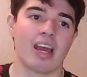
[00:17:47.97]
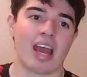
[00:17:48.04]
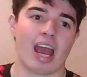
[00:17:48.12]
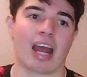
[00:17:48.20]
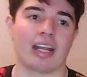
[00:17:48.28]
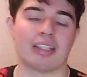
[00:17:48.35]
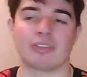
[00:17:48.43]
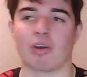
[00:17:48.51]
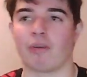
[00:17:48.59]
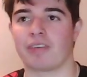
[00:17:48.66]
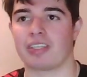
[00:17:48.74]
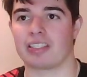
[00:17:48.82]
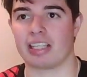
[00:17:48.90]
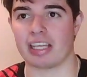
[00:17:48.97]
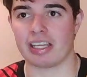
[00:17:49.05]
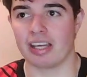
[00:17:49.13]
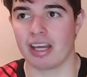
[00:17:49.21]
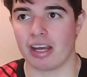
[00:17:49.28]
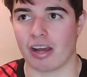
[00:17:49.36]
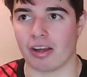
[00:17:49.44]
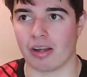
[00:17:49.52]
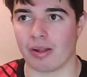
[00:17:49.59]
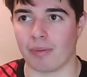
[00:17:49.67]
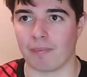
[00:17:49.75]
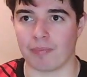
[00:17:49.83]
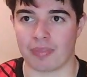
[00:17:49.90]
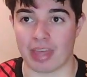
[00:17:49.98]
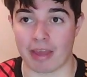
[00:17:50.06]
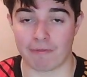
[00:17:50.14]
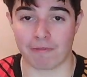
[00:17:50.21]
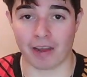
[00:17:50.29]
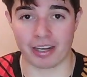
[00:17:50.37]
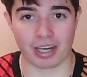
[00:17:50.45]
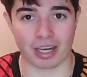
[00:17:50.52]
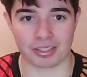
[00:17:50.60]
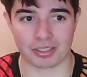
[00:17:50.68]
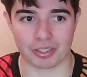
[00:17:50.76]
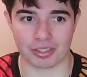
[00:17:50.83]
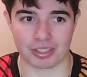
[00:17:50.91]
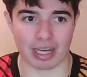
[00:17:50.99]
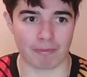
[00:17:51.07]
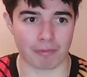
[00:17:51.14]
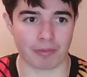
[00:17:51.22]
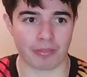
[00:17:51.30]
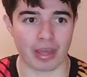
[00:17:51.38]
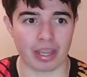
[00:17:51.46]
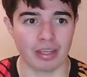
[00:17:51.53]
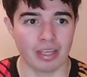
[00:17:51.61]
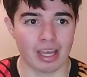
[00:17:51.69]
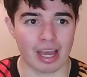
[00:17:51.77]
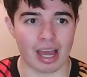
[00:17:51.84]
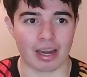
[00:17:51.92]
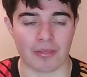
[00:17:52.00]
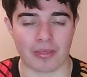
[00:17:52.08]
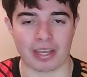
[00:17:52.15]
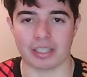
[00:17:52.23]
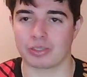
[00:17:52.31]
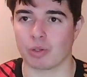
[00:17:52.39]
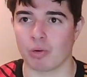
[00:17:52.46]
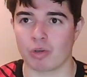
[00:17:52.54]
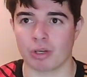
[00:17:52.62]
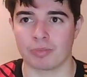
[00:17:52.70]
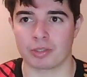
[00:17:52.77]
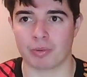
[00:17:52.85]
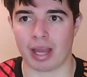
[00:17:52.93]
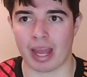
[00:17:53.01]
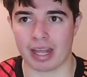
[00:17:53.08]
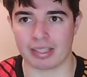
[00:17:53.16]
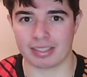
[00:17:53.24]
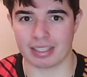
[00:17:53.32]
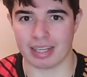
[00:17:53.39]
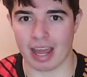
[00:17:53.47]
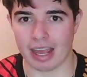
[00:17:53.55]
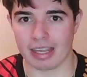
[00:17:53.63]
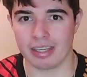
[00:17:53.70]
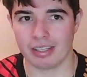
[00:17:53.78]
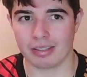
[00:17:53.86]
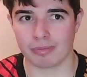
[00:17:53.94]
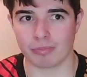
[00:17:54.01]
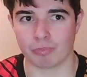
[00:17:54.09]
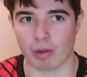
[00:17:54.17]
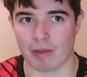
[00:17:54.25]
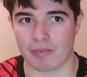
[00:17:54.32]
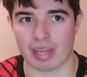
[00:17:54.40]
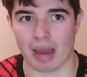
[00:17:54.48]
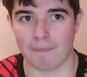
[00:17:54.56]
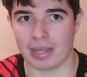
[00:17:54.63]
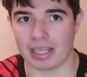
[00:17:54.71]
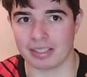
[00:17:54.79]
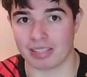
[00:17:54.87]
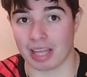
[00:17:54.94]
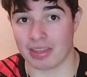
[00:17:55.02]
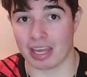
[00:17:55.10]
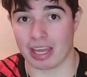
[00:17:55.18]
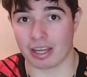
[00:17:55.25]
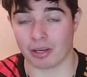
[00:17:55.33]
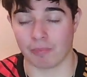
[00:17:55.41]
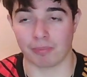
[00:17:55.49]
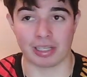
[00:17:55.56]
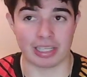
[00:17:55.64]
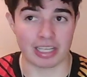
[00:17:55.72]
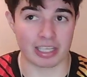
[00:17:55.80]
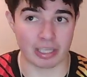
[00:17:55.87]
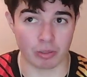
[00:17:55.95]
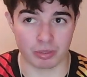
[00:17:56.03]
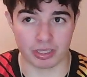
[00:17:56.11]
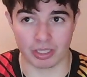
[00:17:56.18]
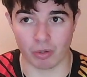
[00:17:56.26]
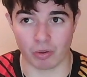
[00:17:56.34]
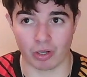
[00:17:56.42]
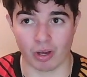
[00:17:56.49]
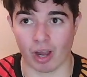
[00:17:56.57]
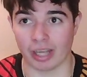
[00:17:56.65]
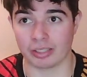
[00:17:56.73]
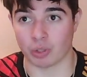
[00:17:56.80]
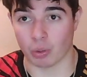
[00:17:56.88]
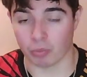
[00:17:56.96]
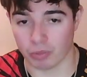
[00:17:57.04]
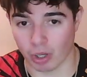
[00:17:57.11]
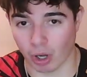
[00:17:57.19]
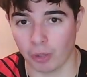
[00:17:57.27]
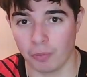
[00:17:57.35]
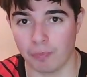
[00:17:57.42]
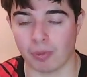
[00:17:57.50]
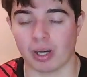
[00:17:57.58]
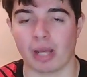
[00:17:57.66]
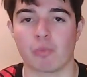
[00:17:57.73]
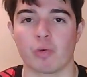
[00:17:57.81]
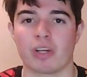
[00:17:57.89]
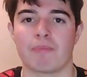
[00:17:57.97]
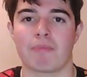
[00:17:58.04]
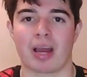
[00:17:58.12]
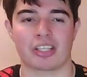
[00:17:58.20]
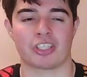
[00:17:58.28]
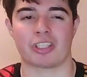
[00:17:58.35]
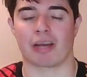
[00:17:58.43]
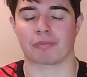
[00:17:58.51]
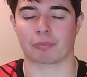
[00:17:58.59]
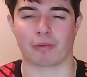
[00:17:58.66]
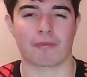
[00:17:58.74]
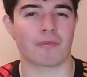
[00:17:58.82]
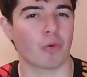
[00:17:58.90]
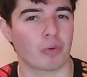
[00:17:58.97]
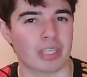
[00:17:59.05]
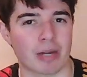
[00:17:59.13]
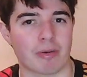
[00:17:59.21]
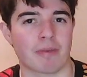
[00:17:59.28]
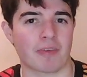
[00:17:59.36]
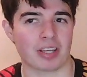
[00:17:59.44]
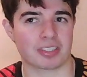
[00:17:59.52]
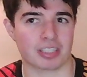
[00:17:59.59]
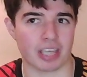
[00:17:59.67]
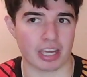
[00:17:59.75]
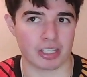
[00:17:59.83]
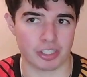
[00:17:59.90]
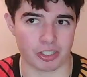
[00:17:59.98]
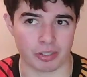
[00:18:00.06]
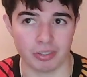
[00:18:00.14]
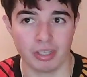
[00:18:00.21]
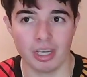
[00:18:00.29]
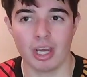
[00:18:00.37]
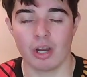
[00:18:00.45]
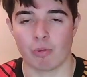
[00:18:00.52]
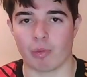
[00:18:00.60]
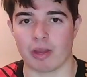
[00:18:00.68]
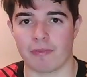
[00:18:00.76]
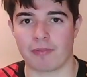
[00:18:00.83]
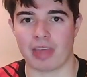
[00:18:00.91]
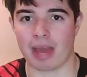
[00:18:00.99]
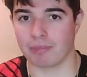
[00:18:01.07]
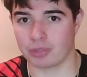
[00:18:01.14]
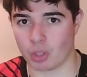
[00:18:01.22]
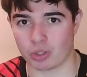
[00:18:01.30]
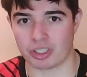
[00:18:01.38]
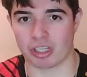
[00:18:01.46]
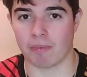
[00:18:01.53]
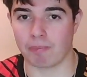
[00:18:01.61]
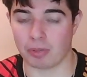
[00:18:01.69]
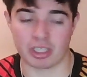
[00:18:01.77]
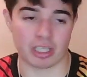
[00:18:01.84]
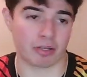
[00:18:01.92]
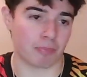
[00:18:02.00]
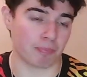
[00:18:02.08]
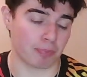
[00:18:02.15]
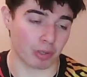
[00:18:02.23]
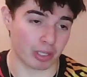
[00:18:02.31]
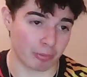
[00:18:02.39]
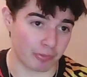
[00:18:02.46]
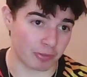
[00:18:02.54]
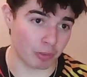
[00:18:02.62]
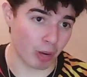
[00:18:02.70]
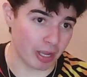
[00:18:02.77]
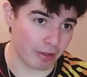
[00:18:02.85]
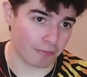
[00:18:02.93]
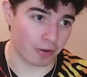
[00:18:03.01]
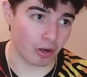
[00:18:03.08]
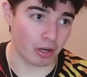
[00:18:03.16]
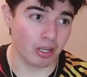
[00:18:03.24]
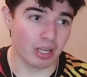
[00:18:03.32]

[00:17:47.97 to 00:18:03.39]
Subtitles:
and obviously their finances and everything. And I think it's all come to a head today. Whether that means that they're completely guilty or not, I don't know. But I would imagine after a four-year investigation, with them dodging a budget bullet with UEFA,